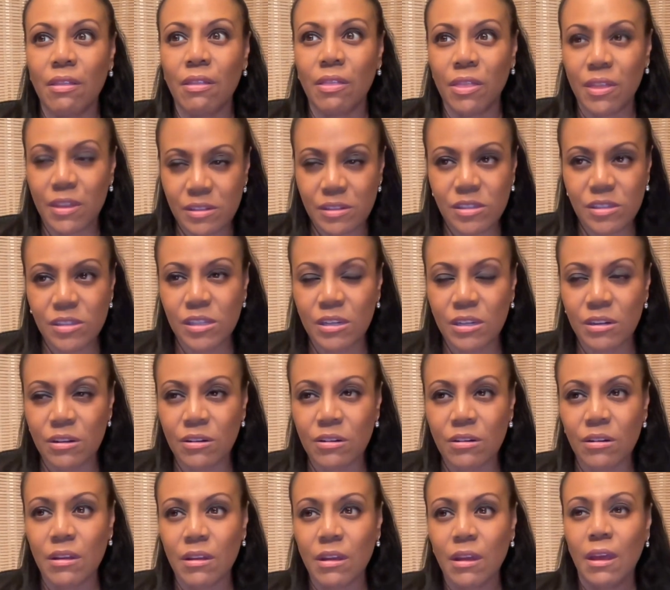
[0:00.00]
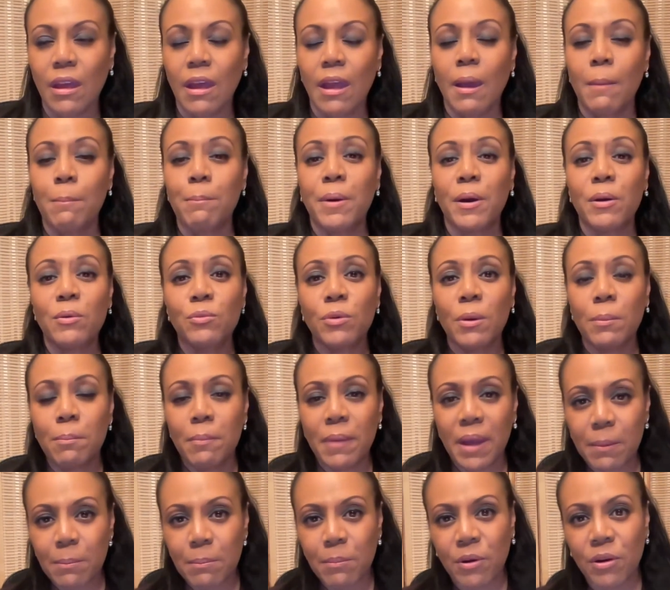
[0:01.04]
this year. But
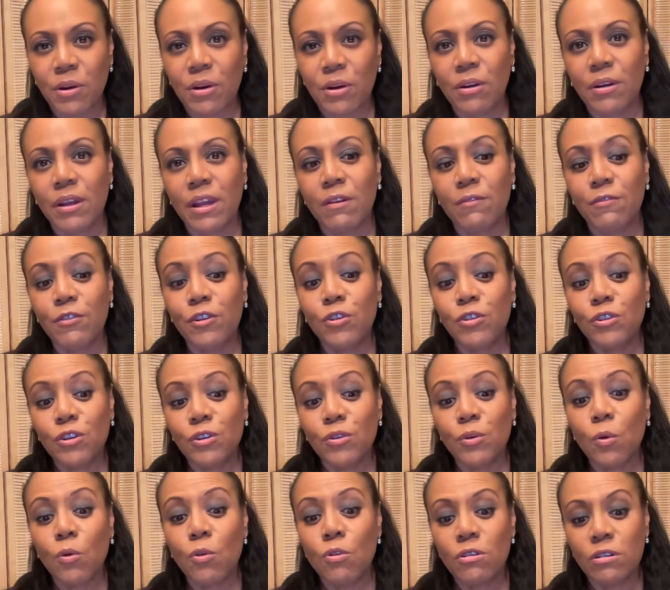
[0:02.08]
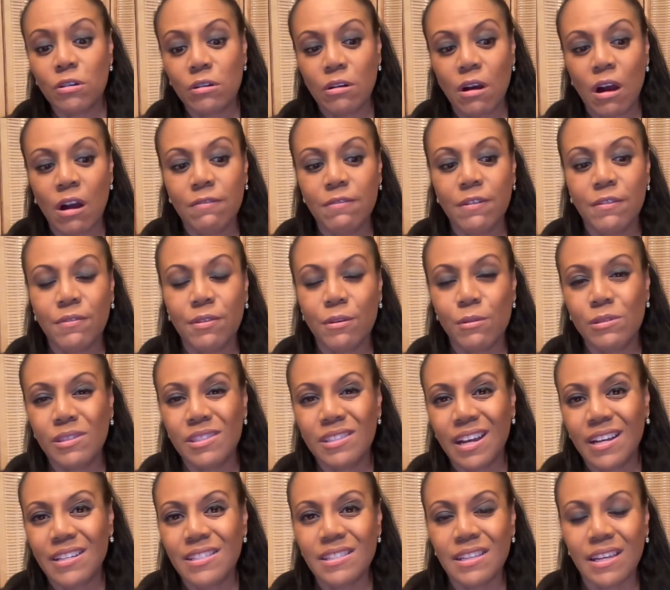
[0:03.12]
remember, if you're going to order off of those
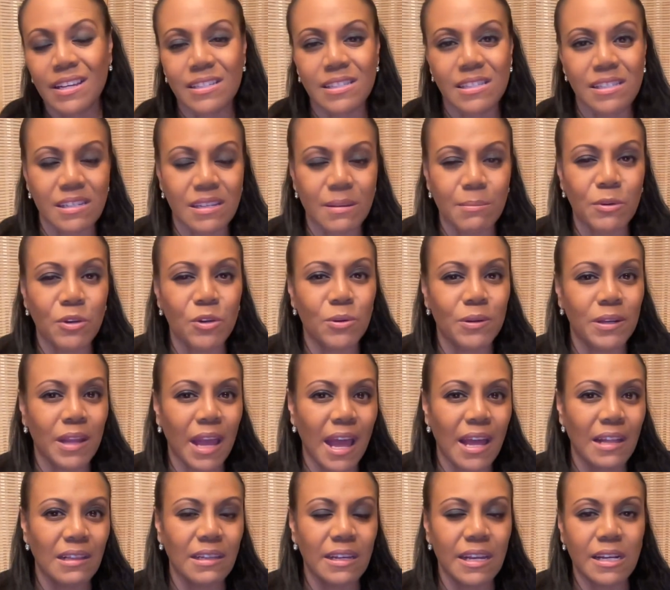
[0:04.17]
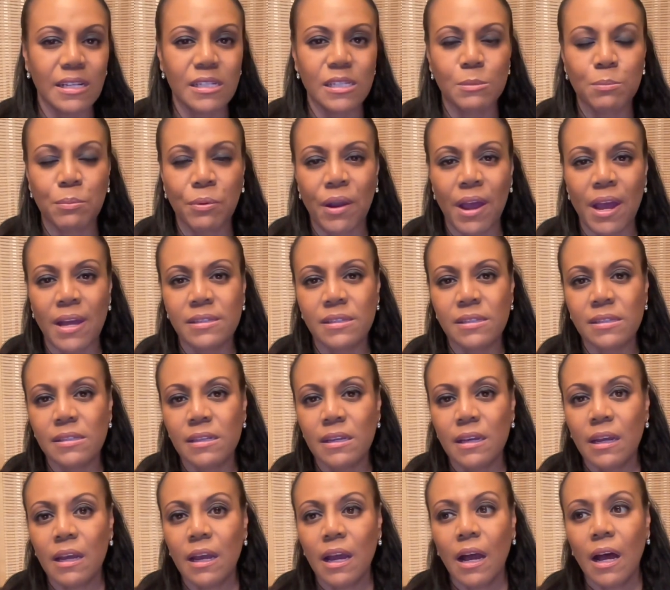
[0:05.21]
sites like Temu and AliExpress,
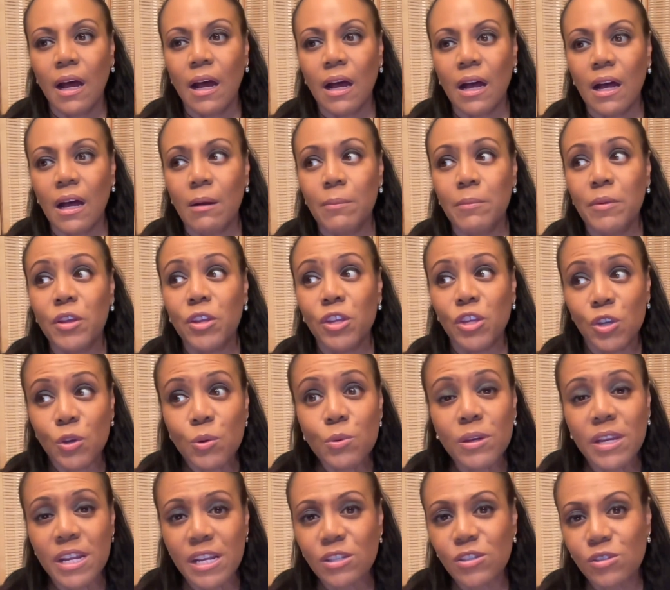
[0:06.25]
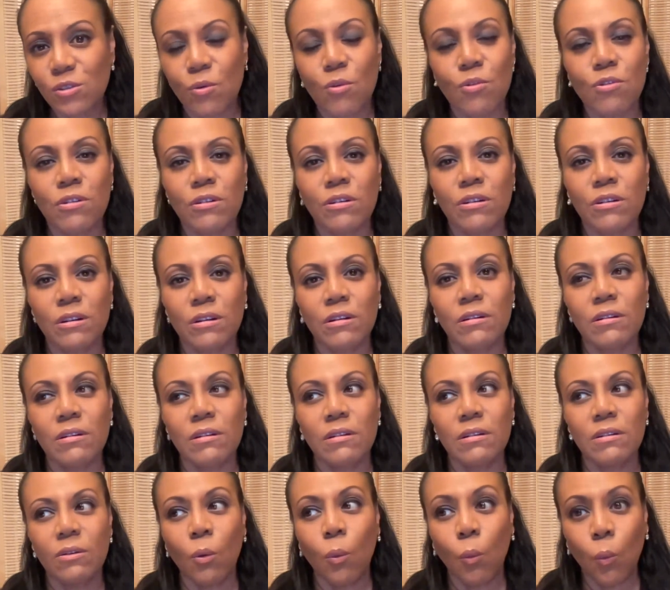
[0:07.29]
you need to order
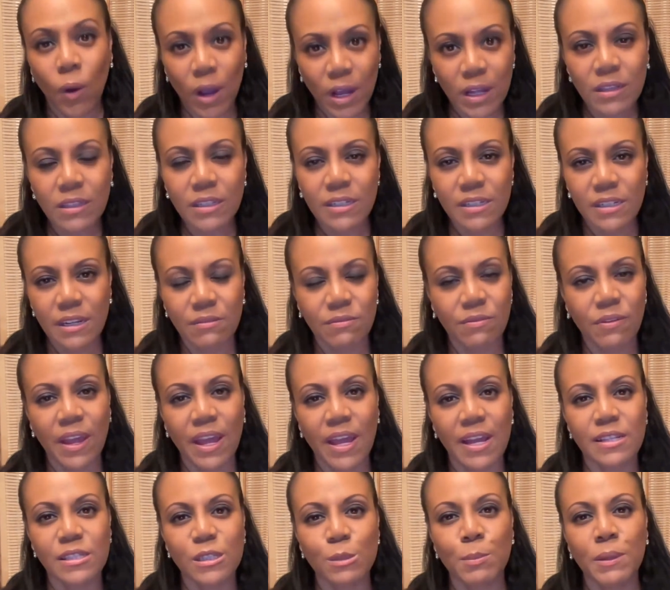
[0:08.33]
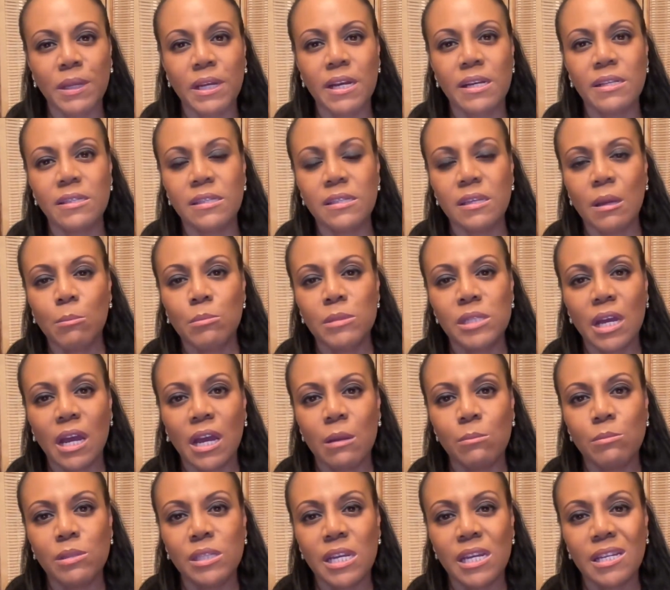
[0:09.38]
well in advance, because
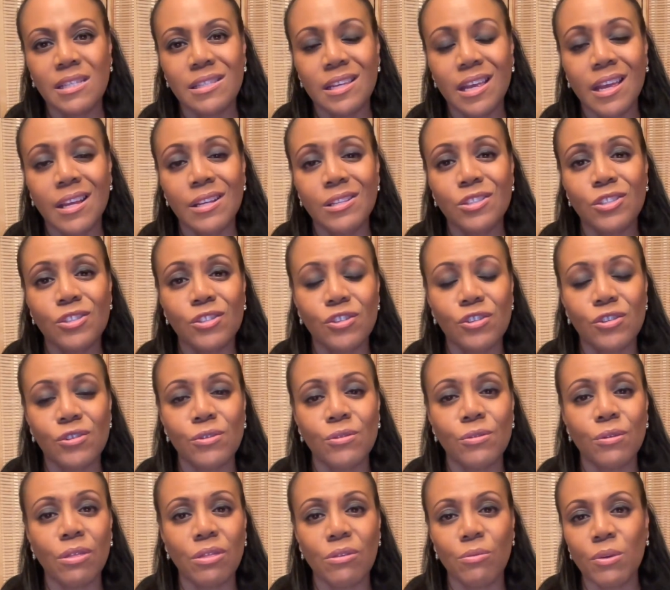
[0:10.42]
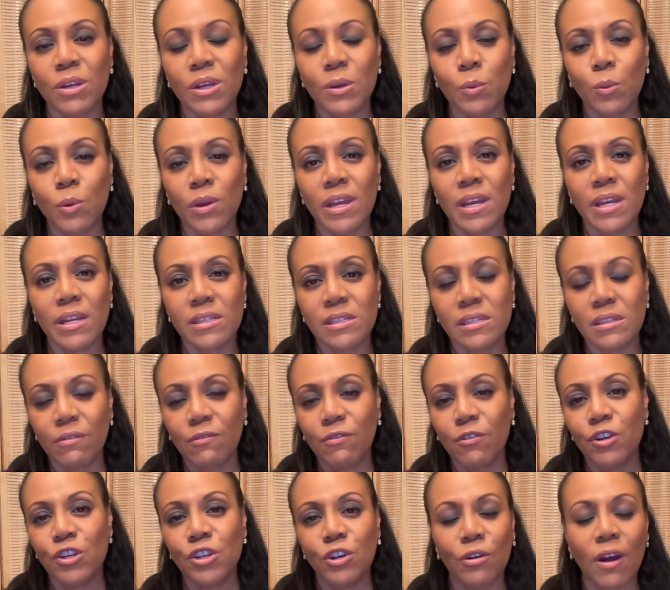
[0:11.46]
sometimes it takes 2, 3 weeks
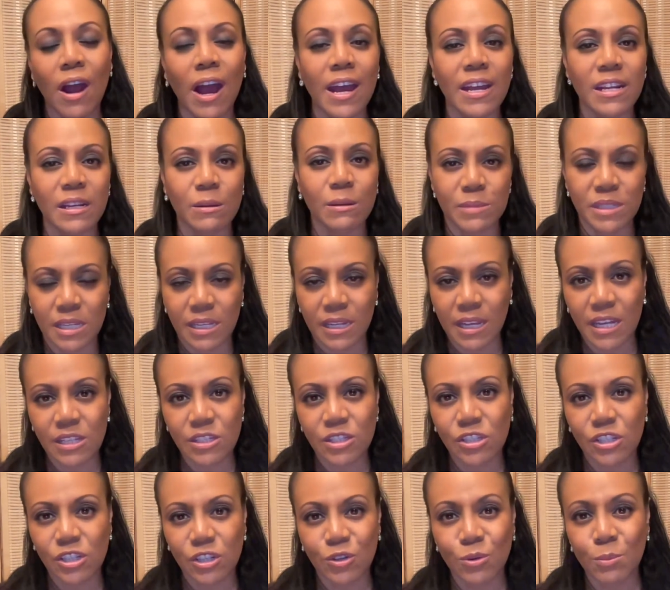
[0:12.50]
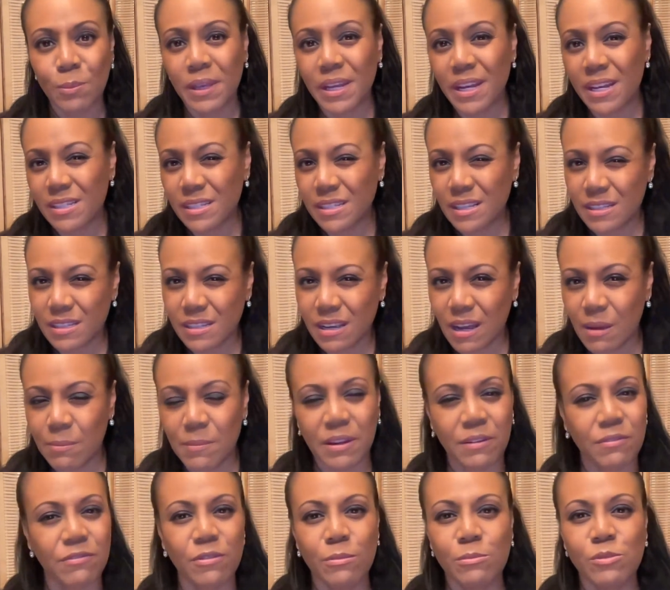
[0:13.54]
for your item to get to you because it's coming
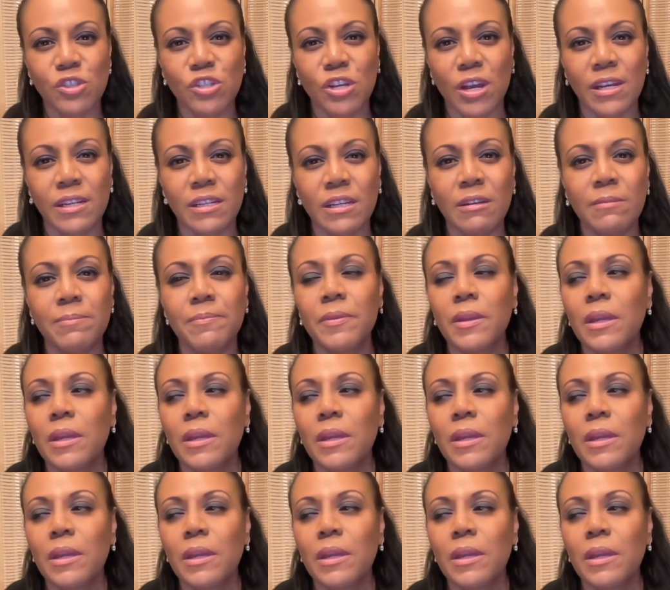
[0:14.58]
from China.